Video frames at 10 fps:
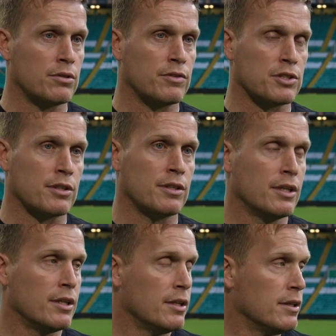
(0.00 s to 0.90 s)
Obviously,
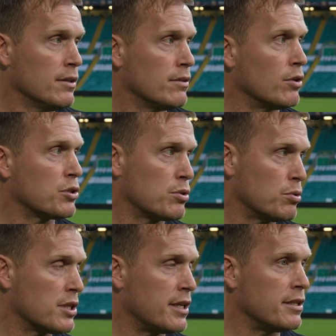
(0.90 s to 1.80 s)
Ross
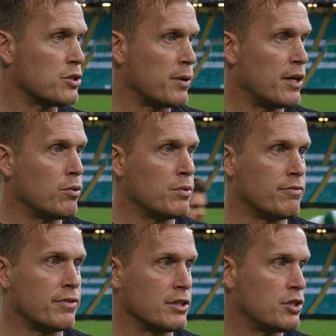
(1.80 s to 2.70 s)
goes in as well
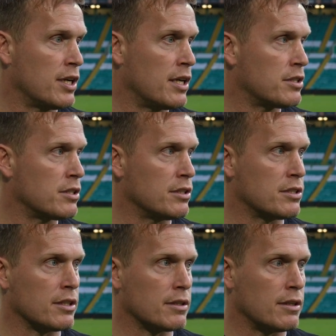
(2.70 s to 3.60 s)
for his chance, and
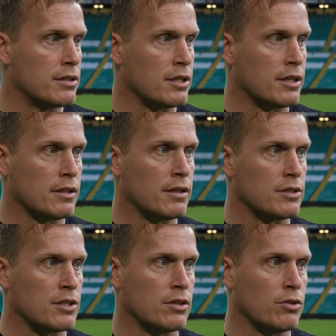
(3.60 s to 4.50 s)
it's a it's a
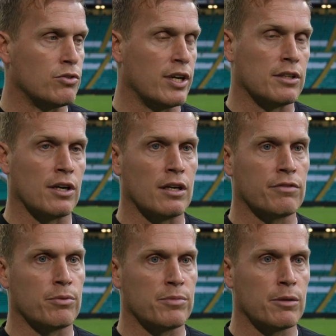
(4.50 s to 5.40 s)
it's a good red
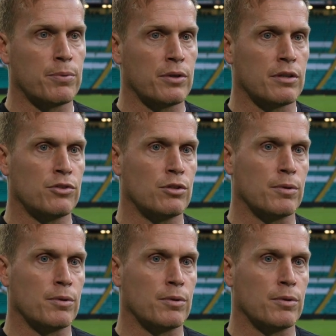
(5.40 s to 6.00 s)
card from their point of view.